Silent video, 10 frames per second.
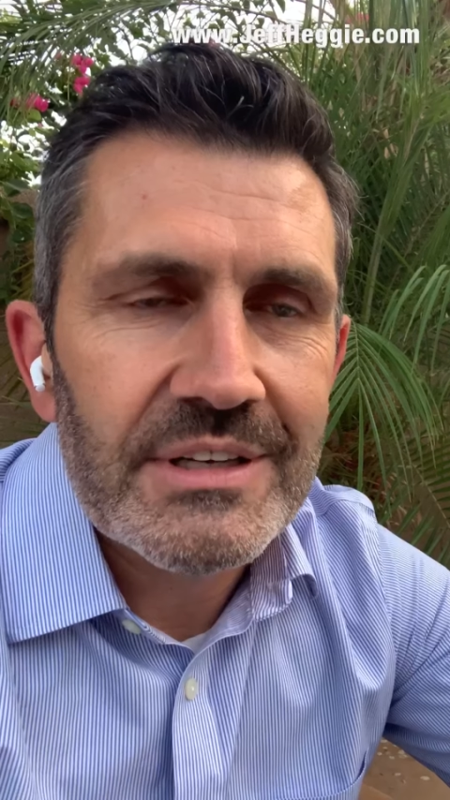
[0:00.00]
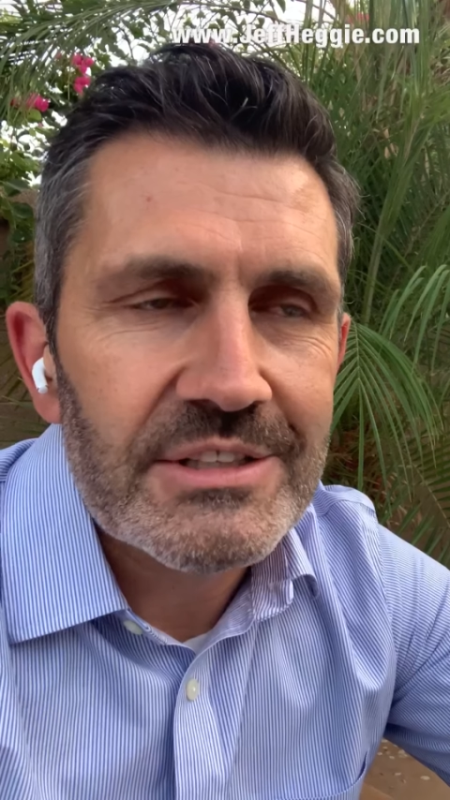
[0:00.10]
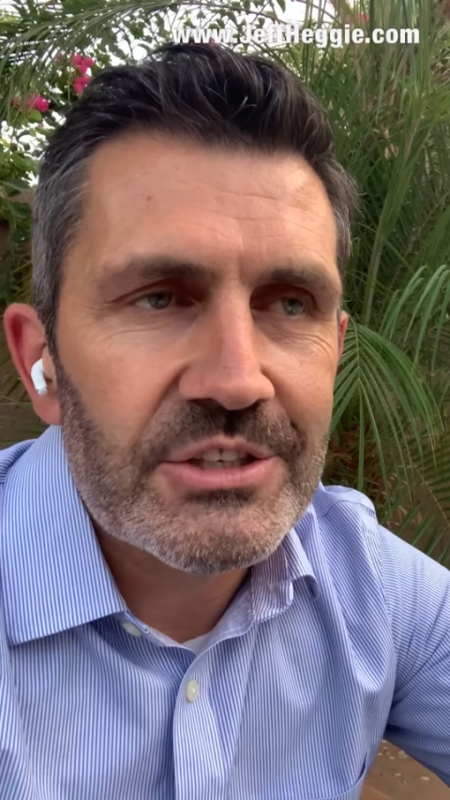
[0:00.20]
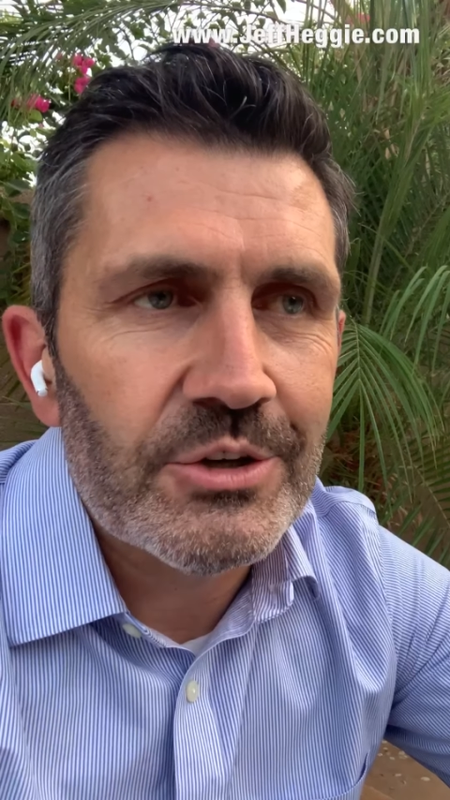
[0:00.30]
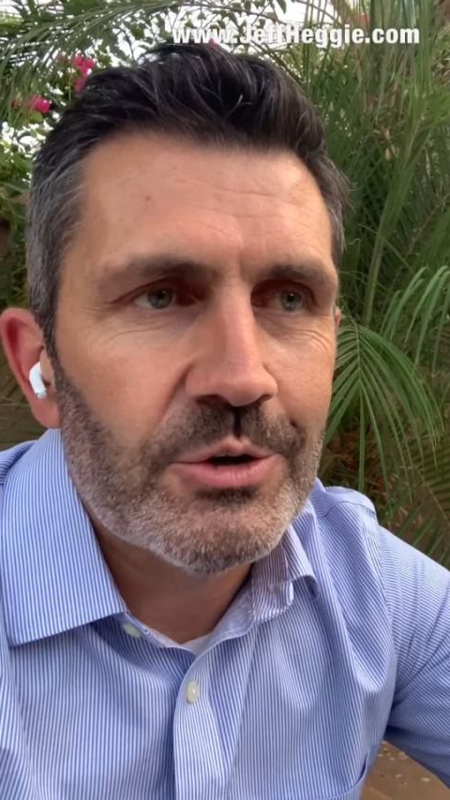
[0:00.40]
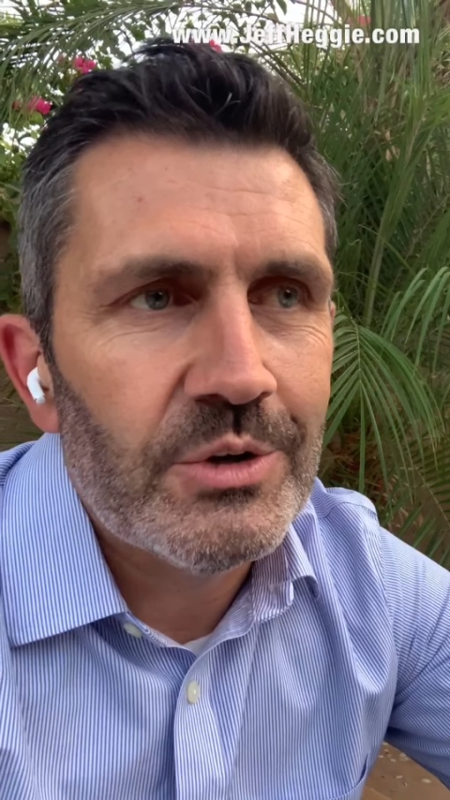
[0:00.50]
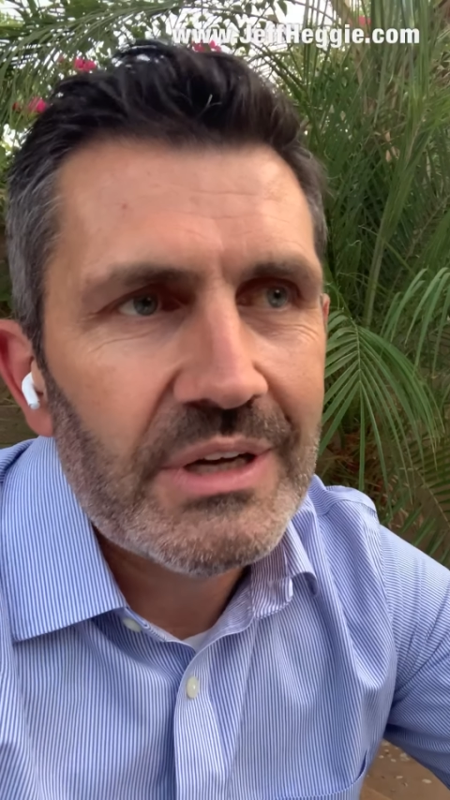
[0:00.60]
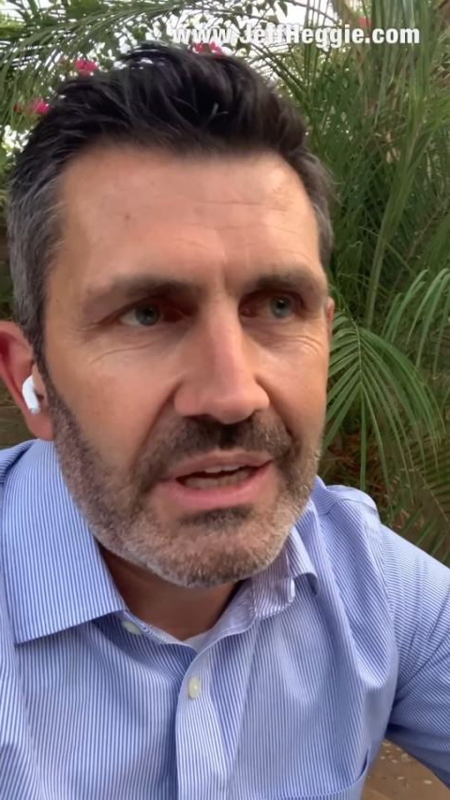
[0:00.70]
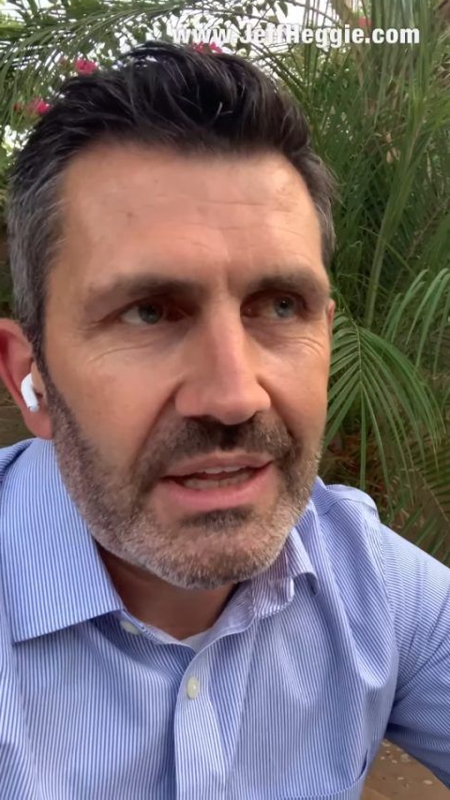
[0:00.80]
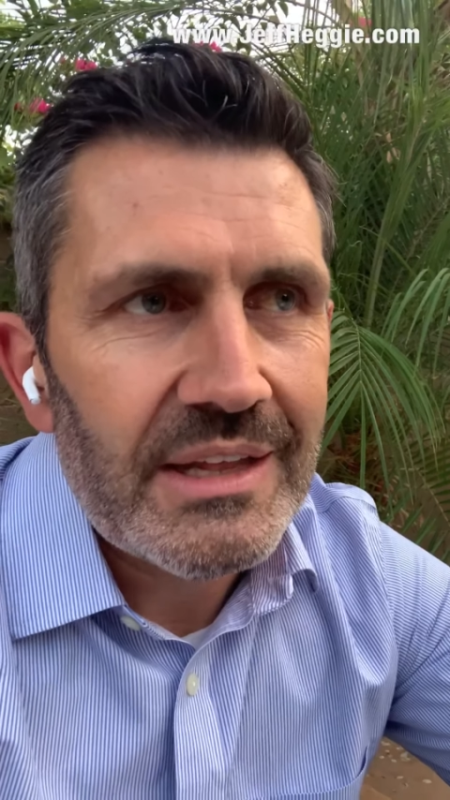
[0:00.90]
So
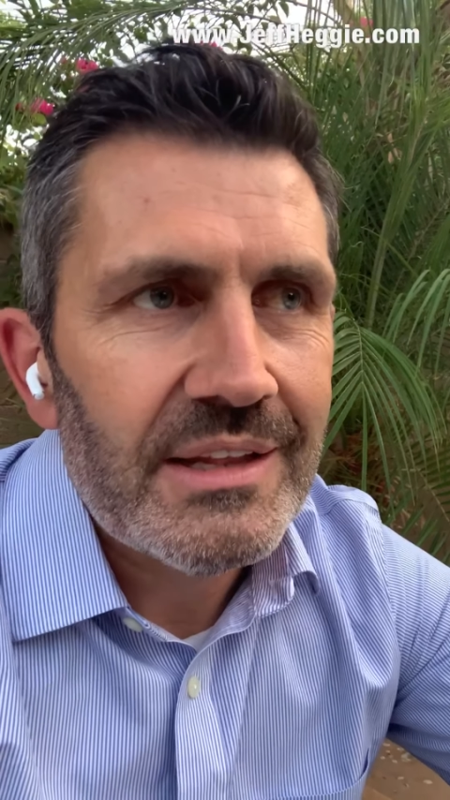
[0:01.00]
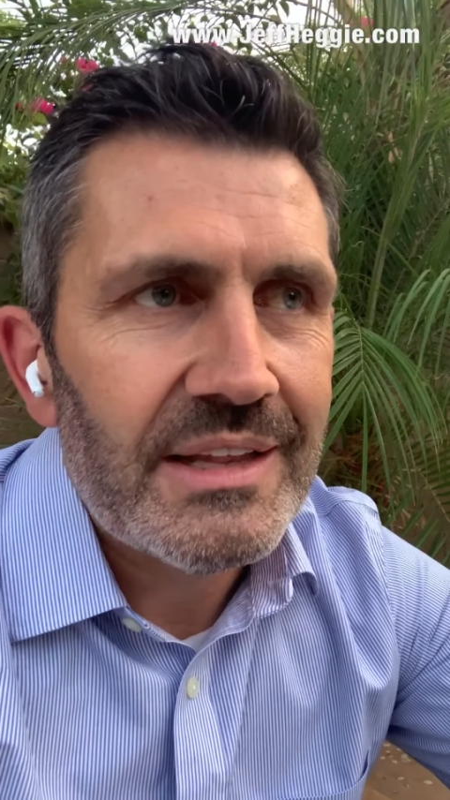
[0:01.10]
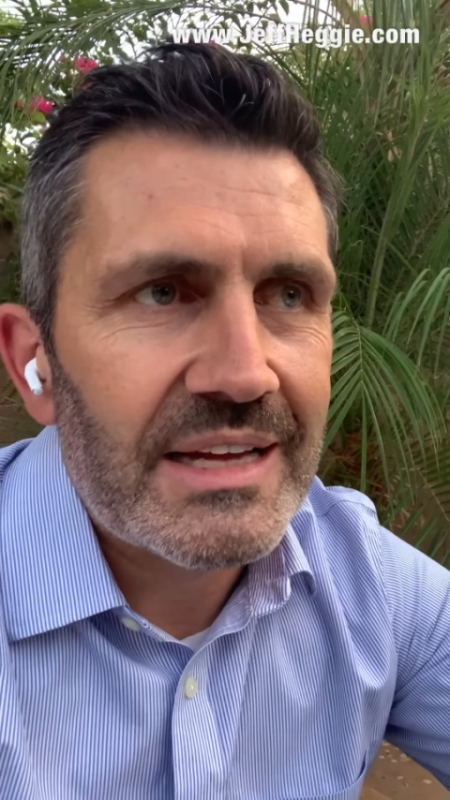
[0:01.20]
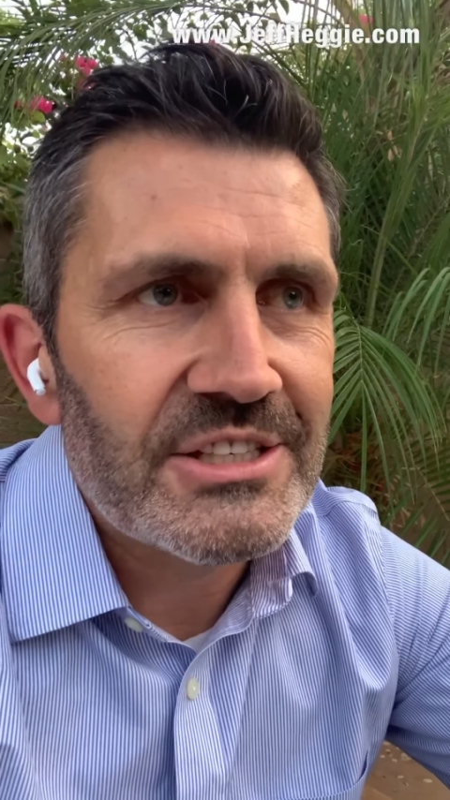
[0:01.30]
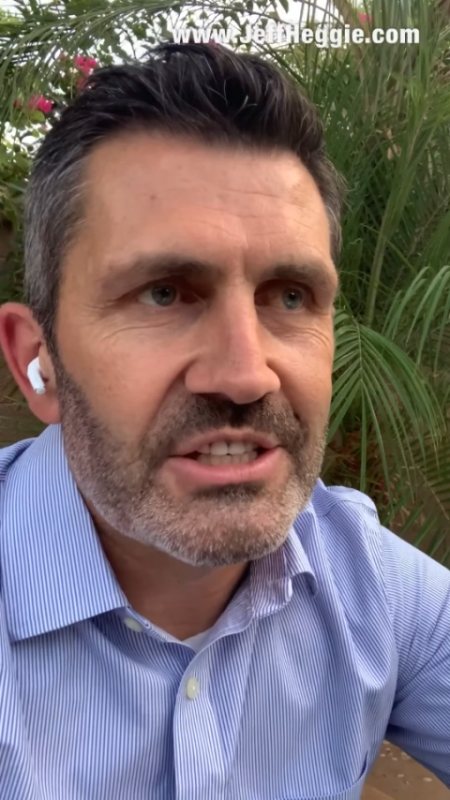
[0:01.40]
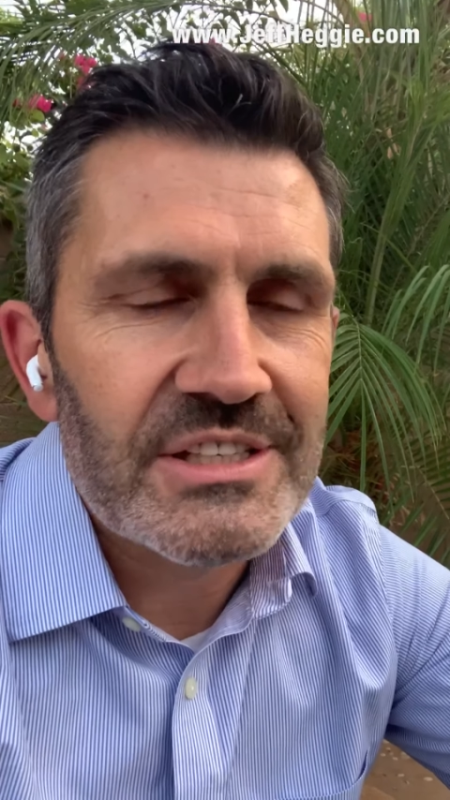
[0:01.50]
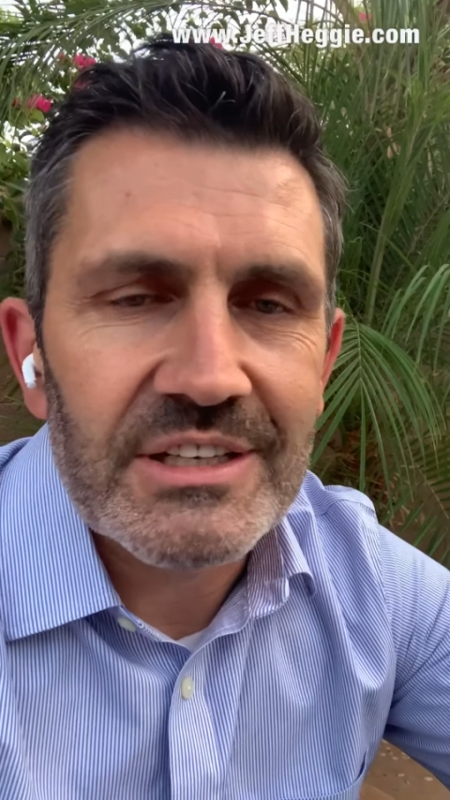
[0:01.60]
that's just